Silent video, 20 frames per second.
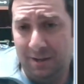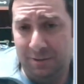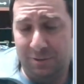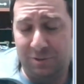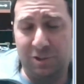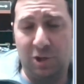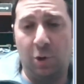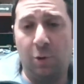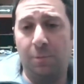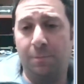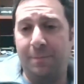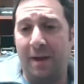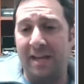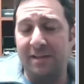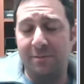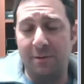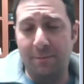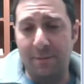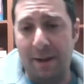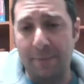There's no
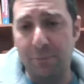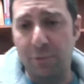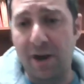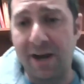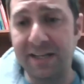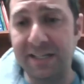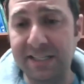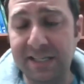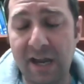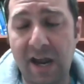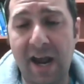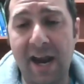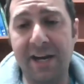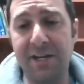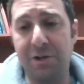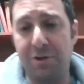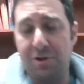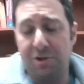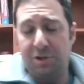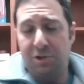basement membrane
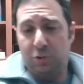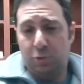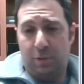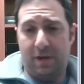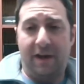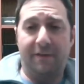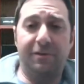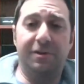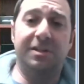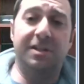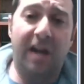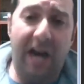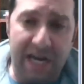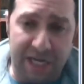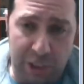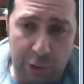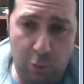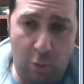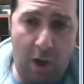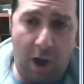side. You can use whatever
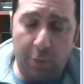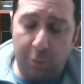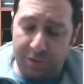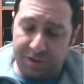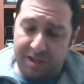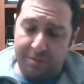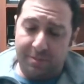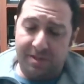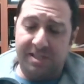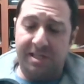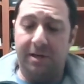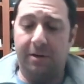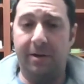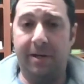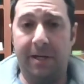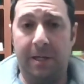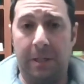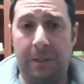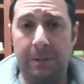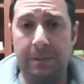side you want with the
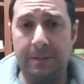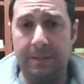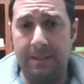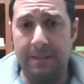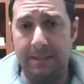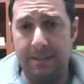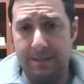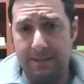material.